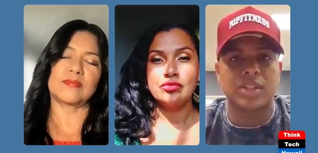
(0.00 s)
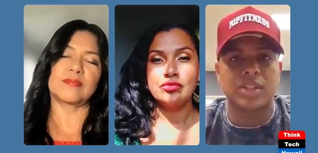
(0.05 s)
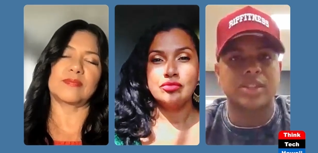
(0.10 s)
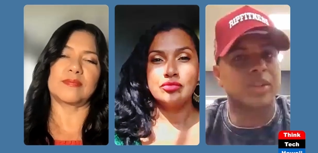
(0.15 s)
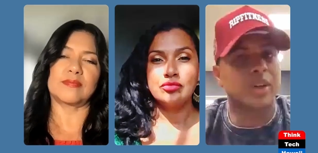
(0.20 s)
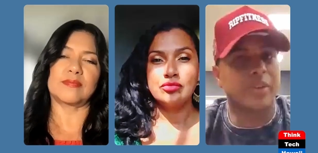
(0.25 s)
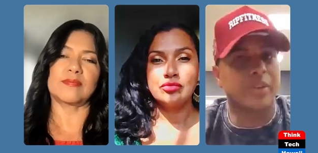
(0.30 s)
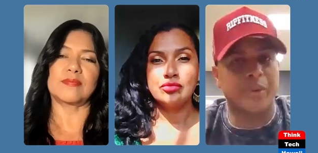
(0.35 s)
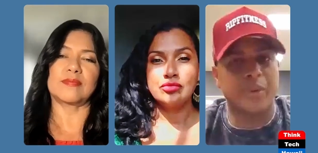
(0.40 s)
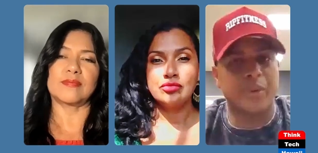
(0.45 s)

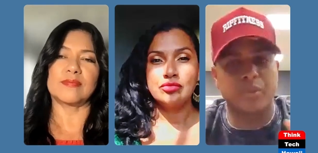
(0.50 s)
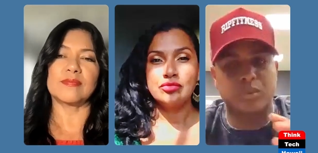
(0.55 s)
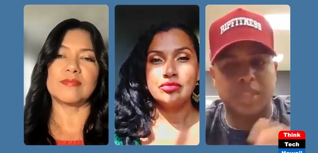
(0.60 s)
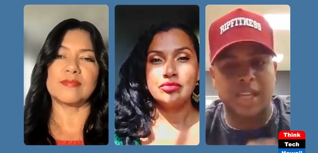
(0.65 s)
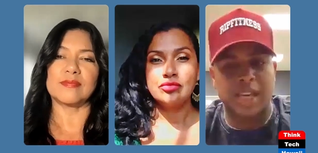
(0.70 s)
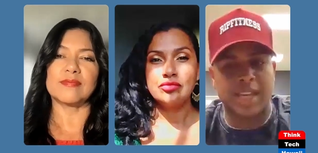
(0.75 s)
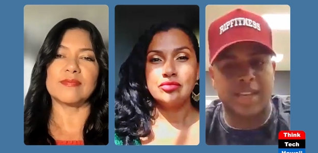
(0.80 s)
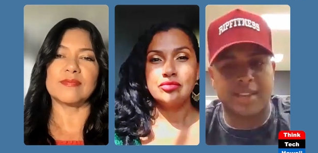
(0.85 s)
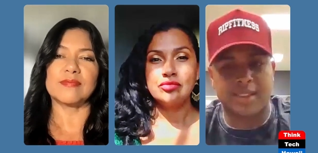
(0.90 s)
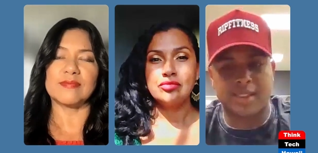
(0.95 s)
Speaker 1: So if you
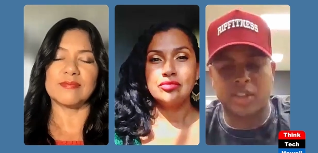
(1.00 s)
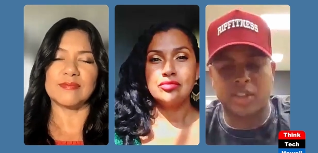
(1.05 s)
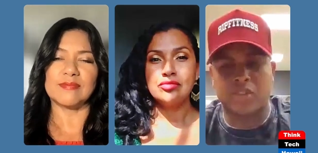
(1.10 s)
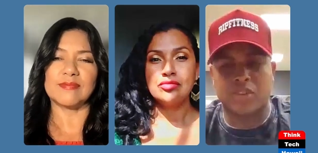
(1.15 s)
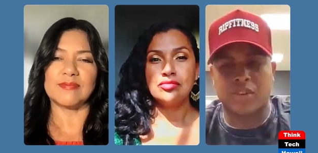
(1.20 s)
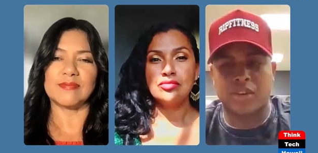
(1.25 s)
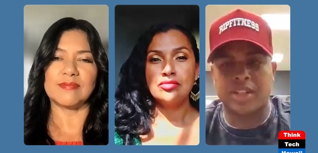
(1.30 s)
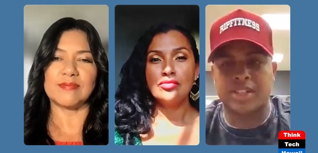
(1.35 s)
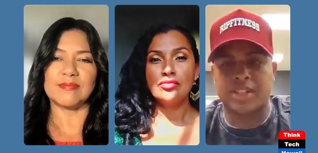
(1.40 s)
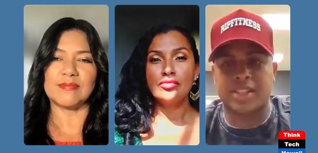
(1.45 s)
take the
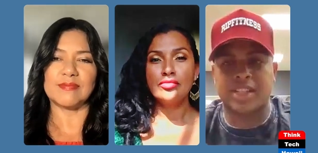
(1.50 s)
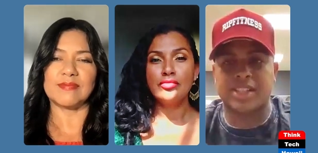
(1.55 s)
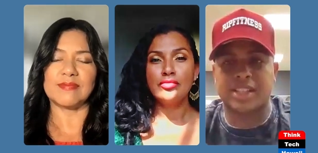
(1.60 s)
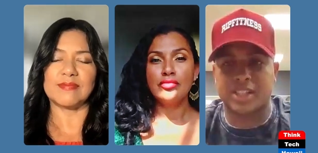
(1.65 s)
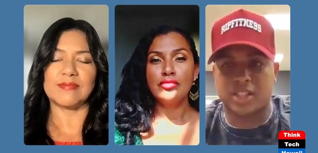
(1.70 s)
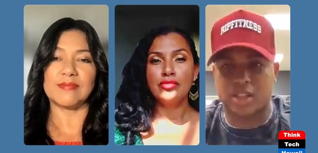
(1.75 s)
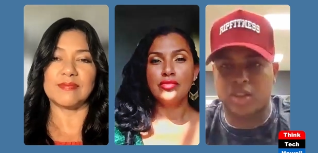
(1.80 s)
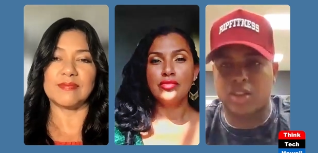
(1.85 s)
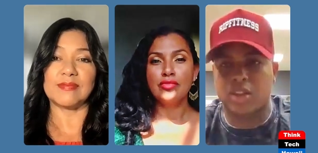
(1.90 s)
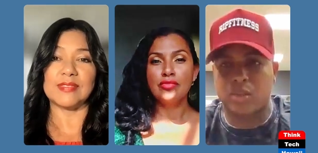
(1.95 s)
train
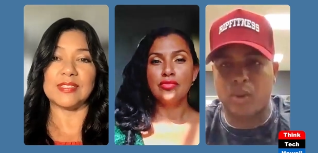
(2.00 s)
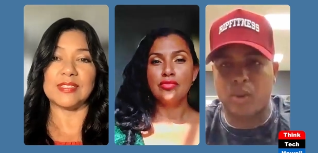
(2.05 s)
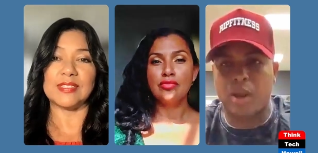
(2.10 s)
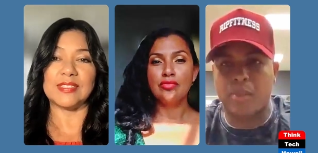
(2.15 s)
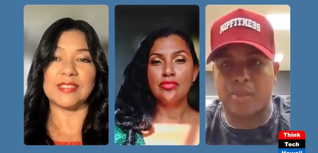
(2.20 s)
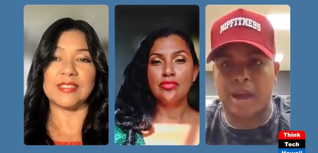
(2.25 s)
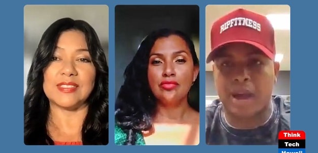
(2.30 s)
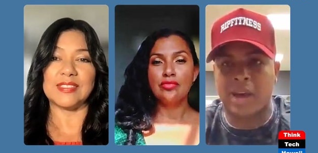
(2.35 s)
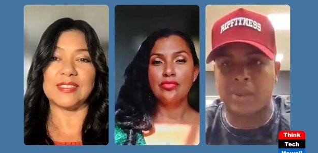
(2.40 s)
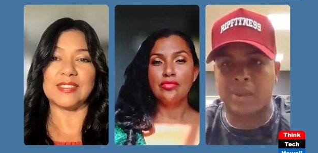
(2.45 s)
station to the
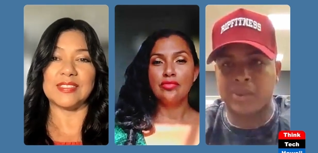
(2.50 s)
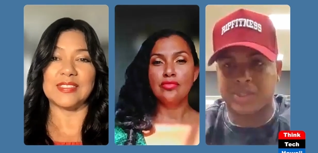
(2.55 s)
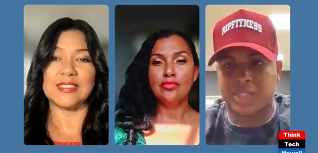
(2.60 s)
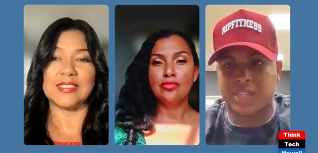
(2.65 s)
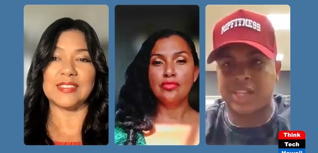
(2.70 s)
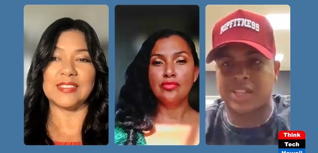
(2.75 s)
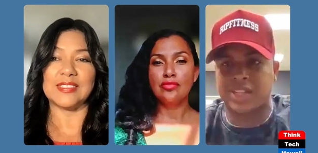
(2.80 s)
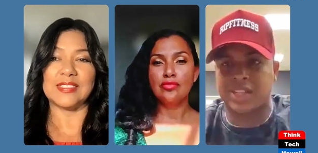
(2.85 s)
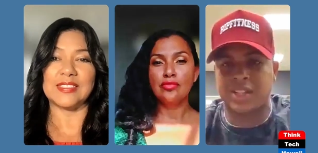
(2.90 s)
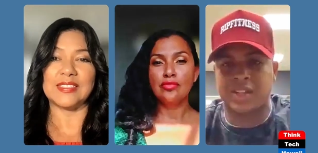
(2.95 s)
Waipahu
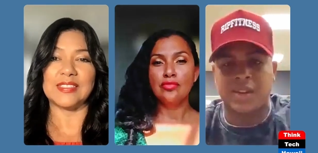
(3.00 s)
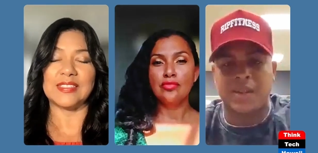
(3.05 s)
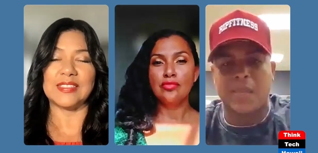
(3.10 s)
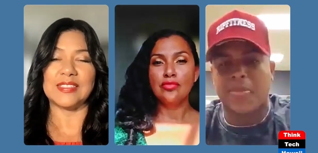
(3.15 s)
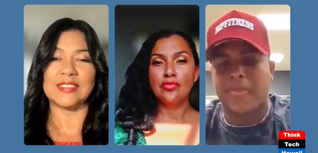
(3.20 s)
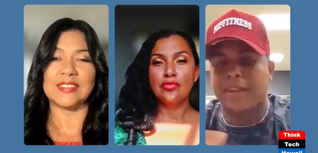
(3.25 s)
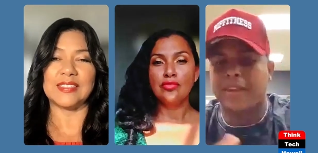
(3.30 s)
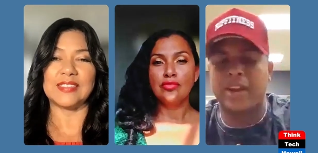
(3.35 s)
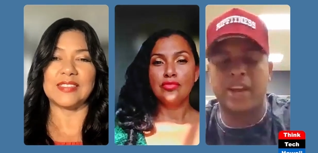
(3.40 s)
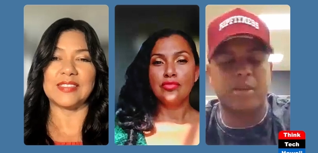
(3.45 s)
station,
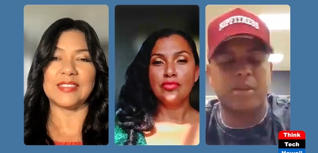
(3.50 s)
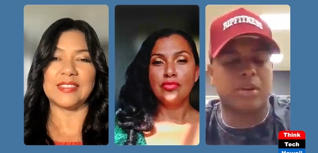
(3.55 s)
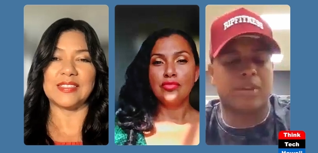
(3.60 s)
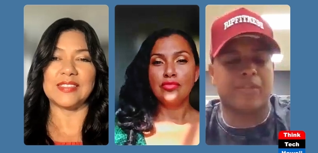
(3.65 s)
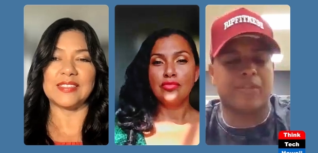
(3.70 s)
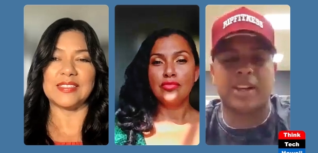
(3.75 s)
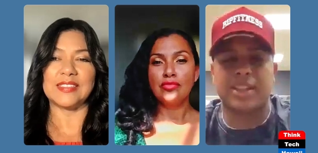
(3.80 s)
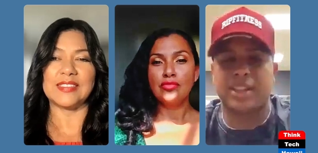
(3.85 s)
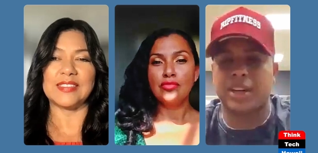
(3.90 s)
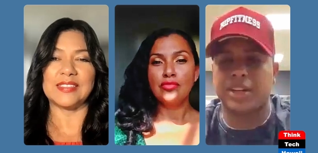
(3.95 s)
you're able to
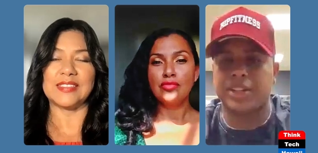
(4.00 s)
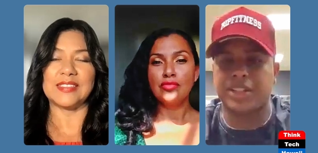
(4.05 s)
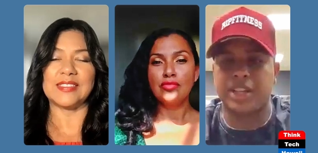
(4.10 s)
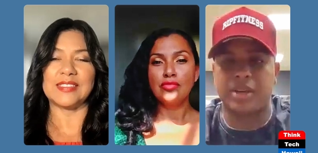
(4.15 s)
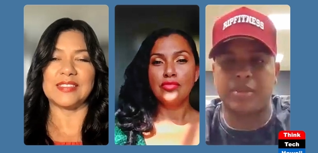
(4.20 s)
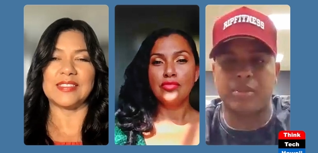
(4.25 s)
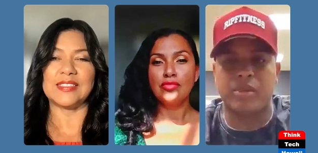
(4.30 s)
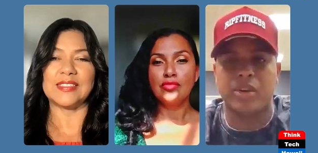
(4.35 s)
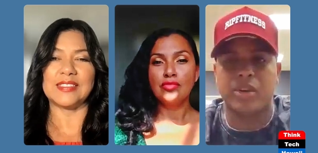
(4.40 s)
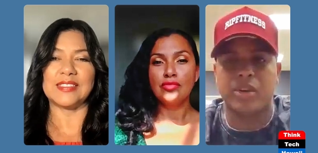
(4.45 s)
find our
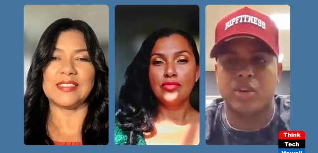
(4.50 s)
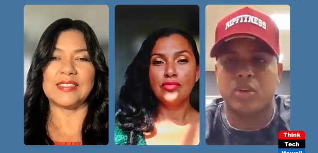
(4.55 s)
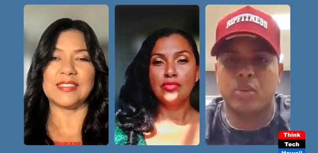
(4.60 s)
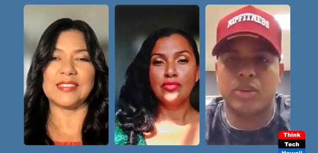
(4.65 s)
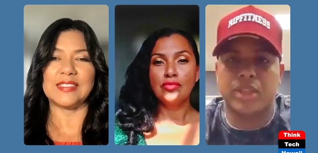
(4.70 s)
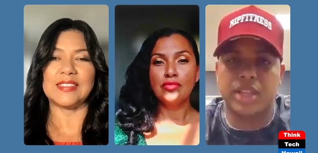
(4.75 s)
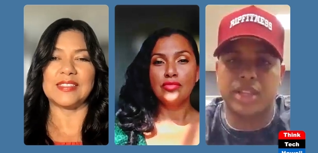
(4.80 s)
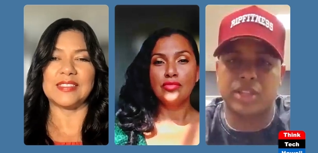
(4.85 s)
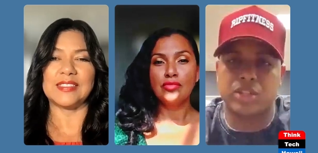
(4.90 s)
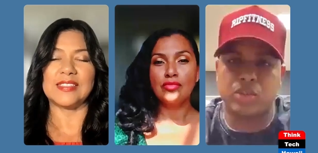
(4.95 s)
gym
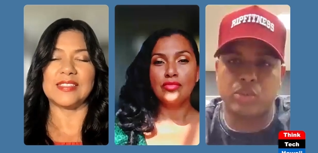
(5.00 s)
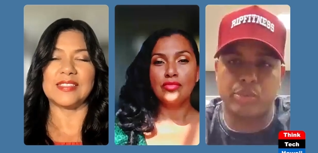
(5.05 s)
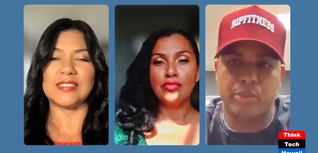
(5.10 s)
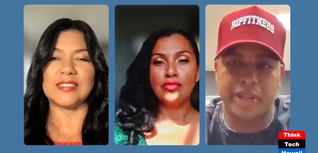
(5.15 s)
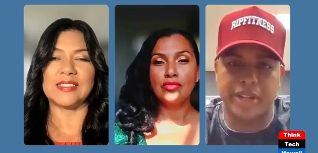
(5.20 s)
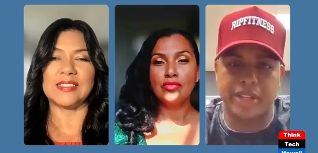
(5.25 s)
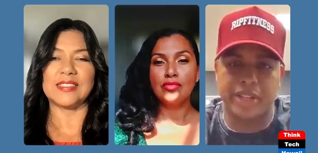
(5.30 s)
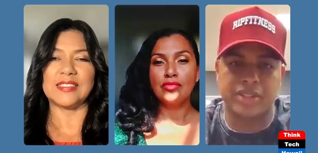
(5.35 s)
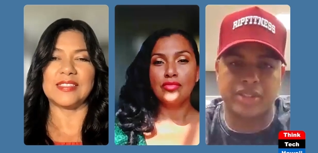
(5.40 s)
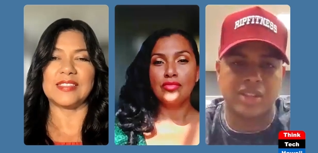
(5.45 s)
within 2
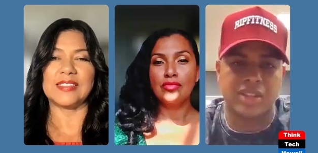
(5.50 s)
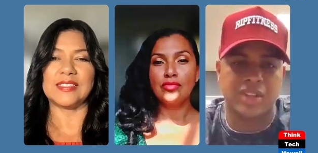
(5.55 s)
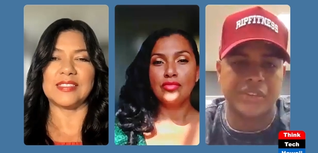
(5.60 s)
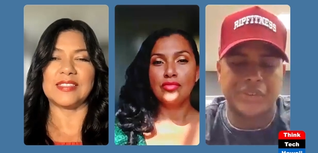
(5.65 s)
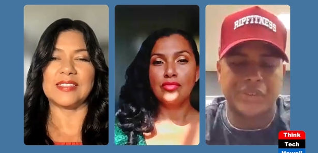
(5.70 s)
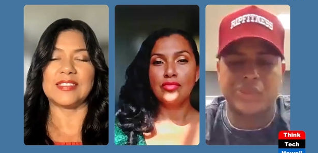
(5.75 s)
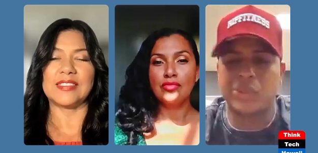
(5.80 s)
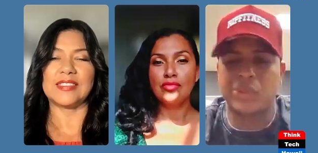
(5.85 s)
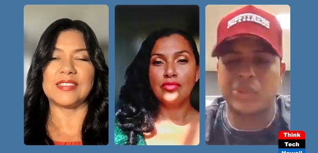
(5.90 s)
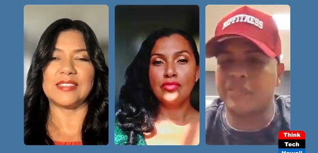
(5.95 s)
minutes.
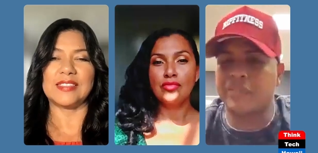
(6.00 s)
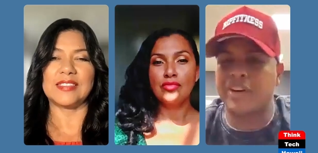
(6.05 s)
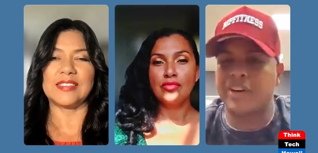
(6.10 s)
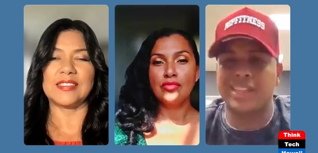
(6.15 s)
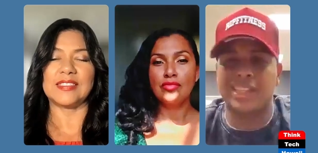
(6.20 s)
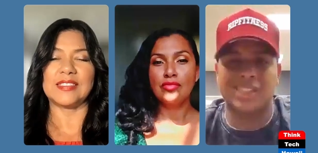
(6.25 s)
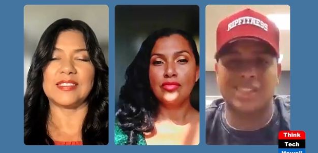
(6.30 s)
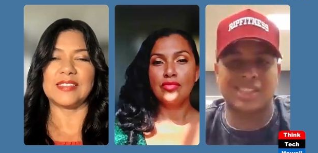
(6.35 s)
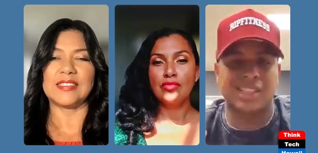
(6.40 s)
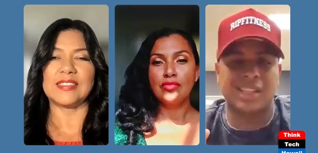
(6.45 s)
You can
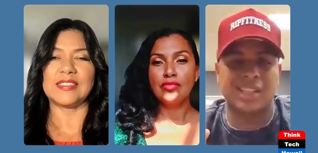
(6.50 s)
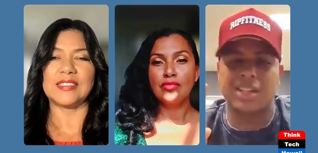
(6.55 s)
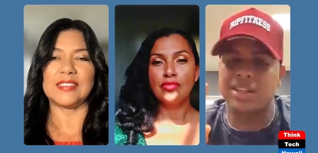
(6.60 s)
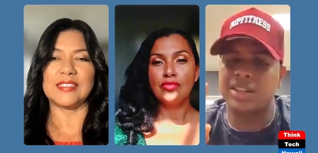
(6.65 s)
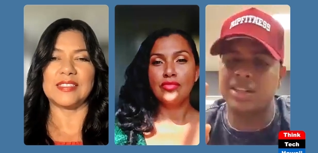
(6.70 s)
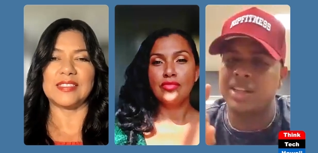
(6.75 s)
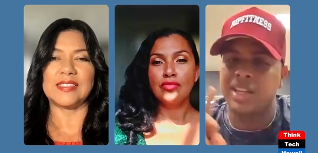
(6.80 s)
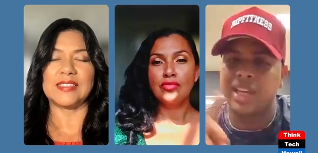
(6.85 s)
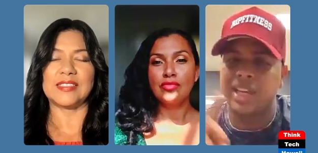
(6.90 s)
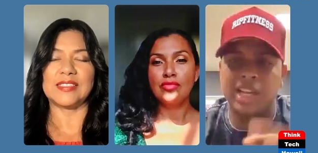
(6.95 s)
find us in
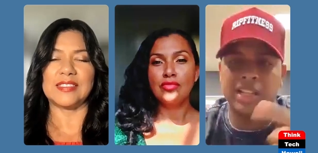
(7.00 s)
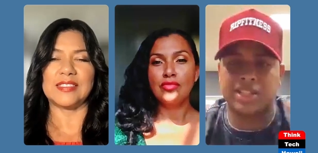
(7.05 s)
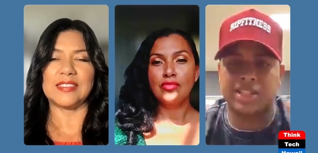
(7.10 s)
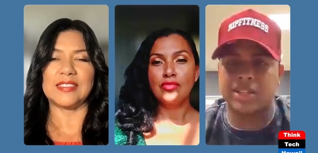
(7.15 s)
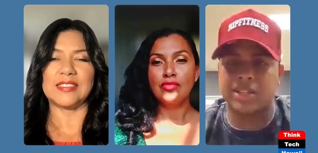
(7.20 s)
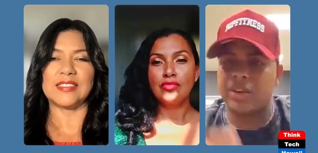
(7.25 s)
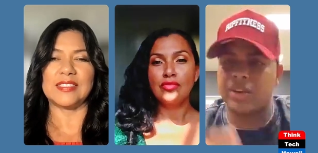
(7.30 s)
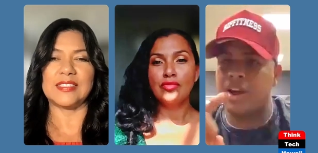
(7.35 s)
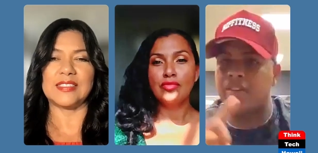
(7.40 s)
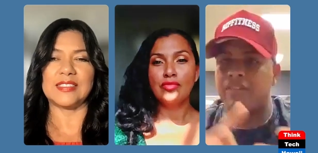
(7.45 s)

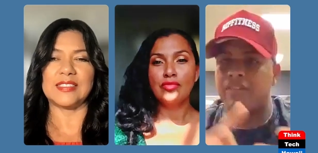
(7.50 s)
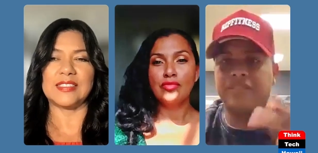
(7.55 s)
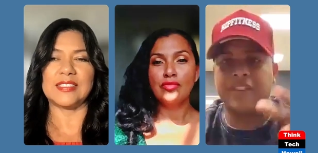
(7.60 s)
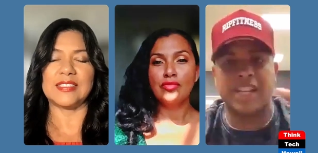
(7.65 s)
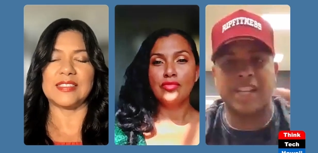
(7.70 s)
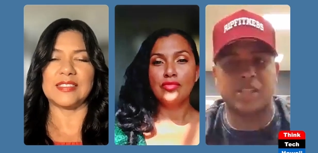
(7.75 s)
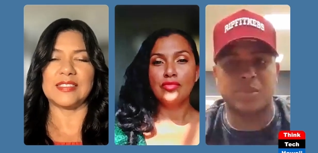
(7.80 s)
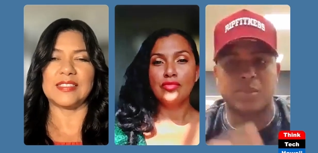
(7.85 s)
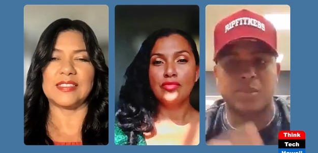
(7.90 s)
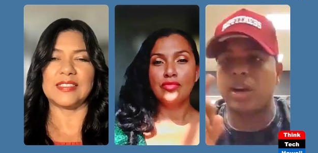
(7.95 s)
Instagram,
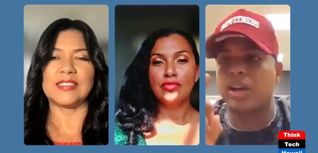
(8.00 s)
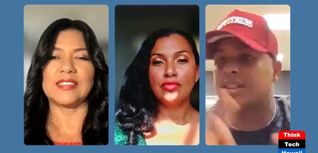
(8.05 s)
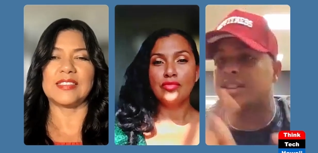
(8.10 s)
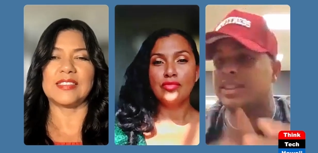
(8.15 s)
Facebook,